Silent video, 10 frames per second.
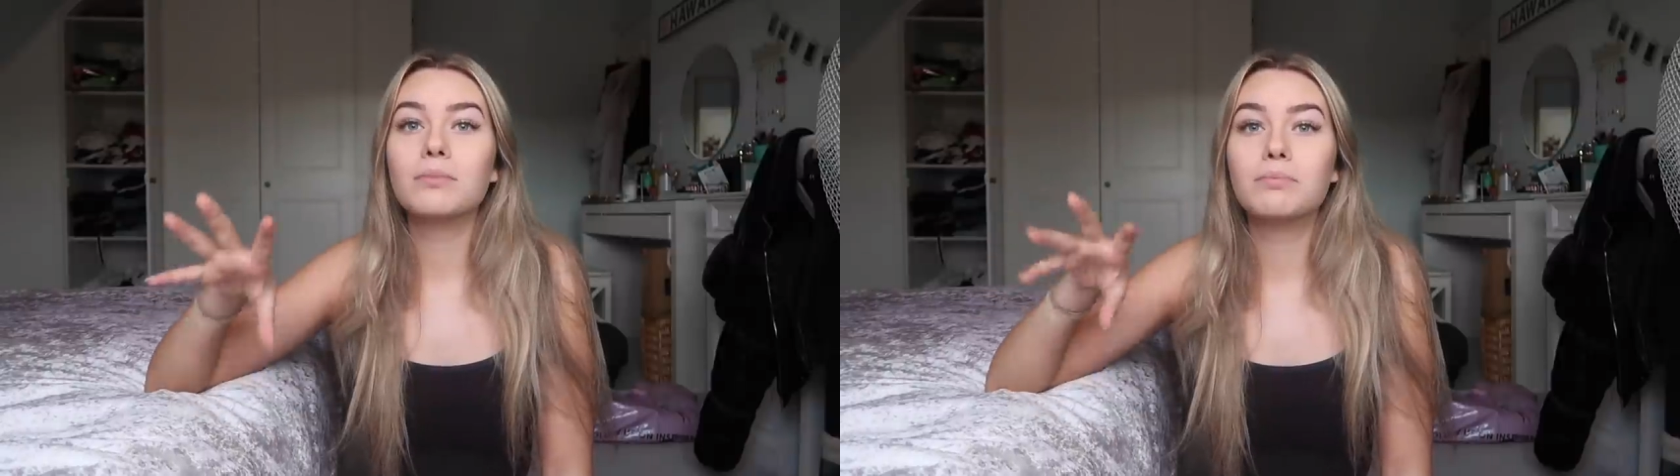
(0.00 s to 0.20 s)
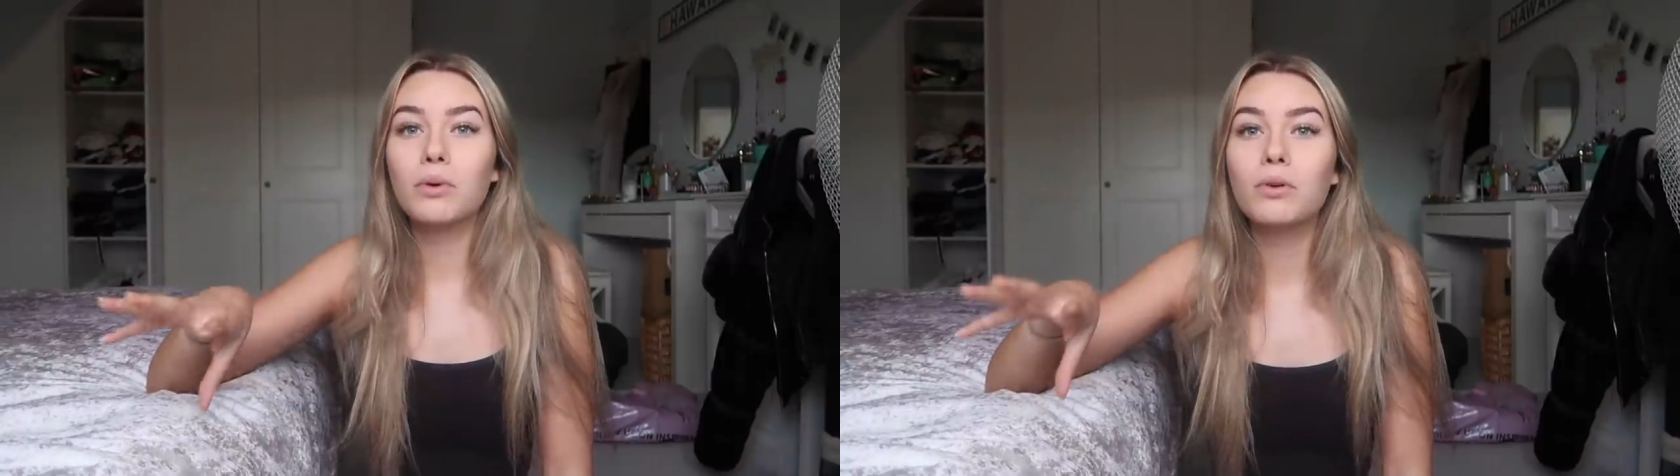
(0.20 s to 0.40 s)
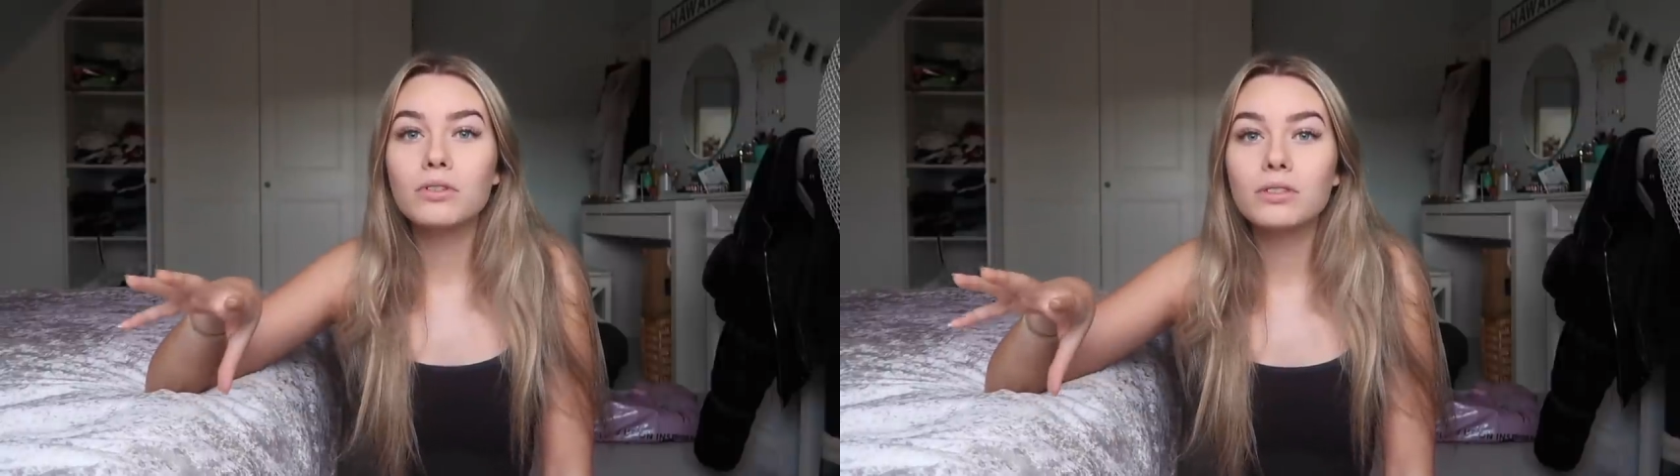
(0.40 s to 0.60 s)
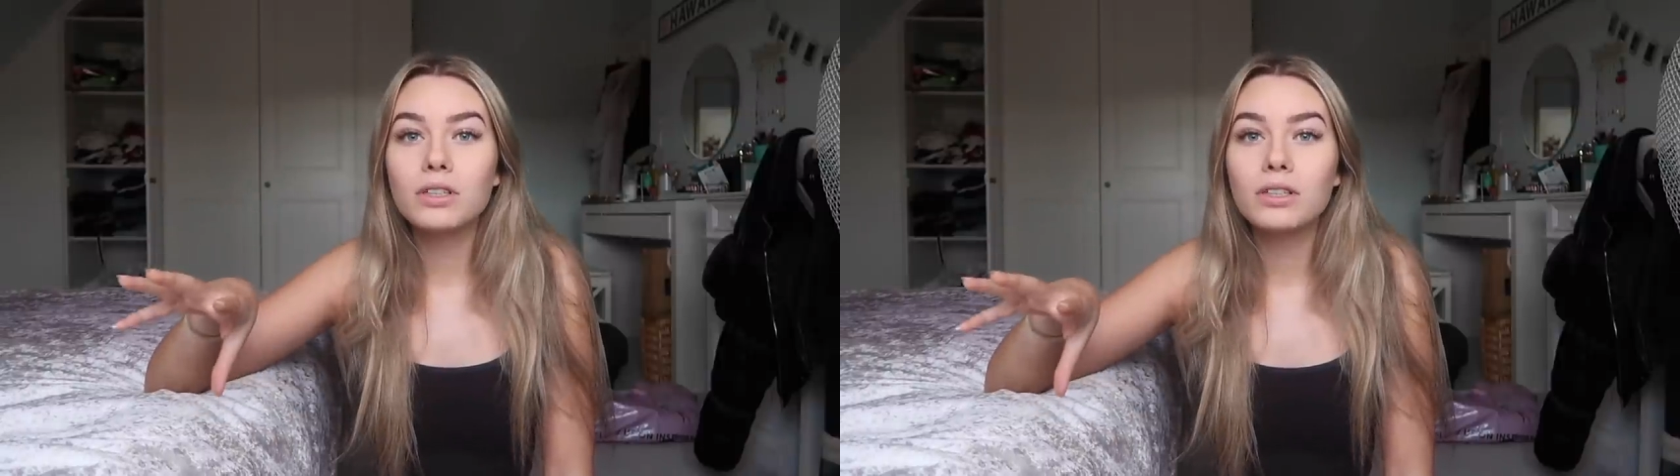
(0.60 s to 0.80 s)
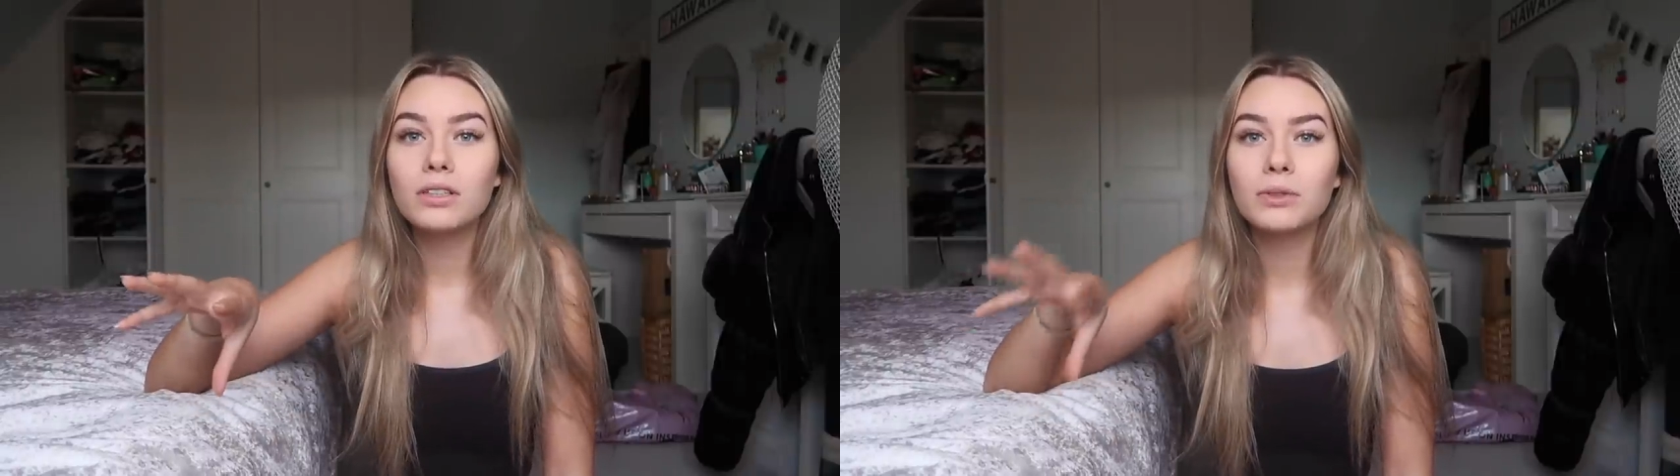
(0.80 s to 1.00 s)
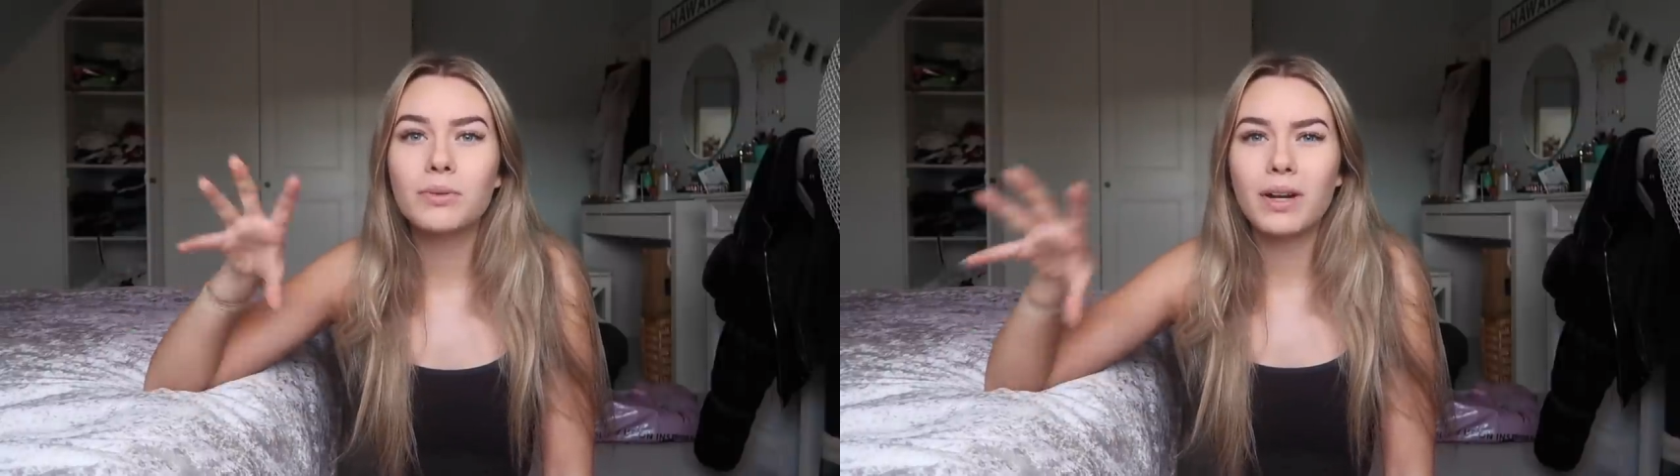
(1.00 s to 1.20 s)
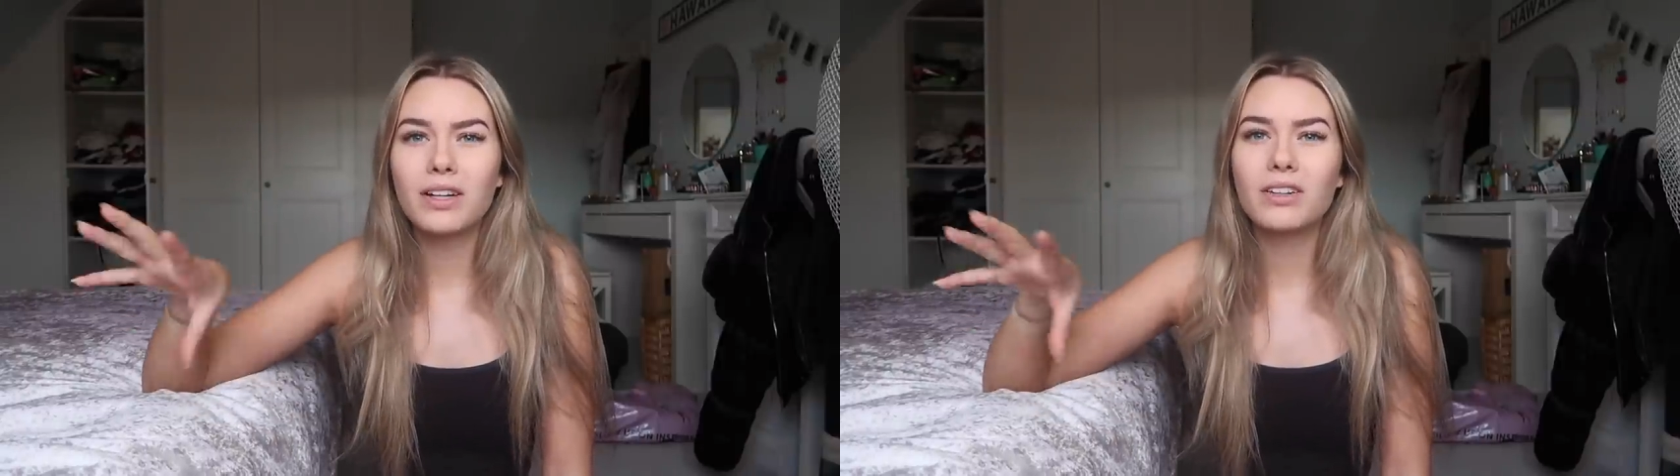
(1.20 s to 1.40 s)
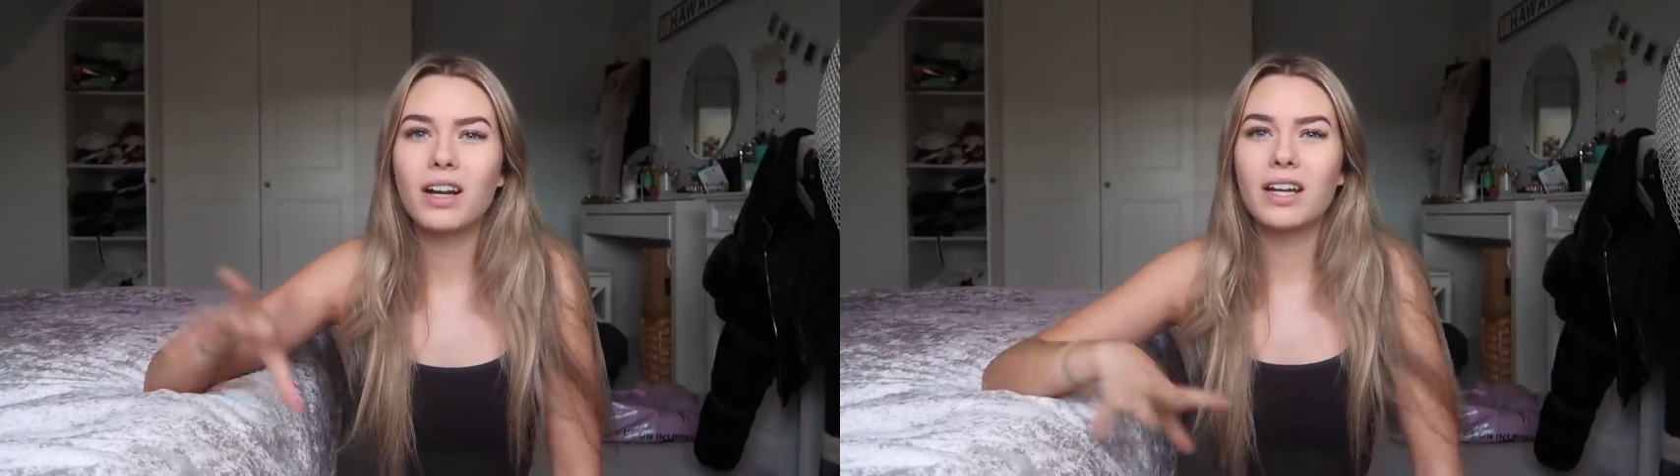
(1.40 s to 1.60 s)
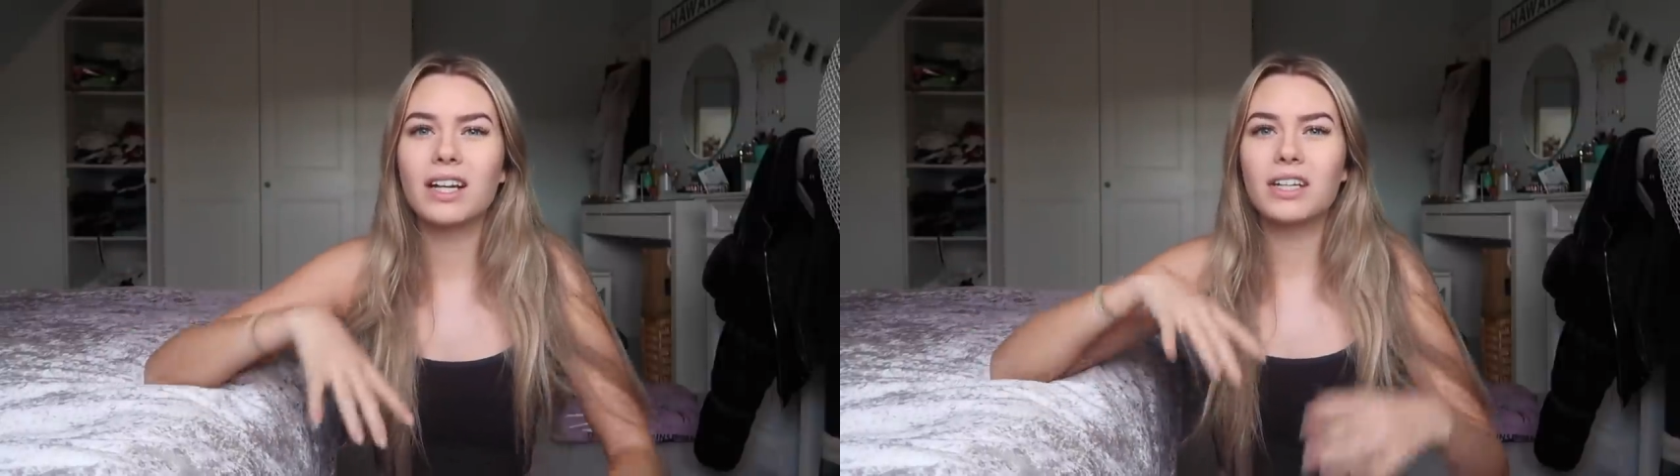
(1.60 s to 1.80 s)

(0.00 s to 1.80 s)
bored with what I look like.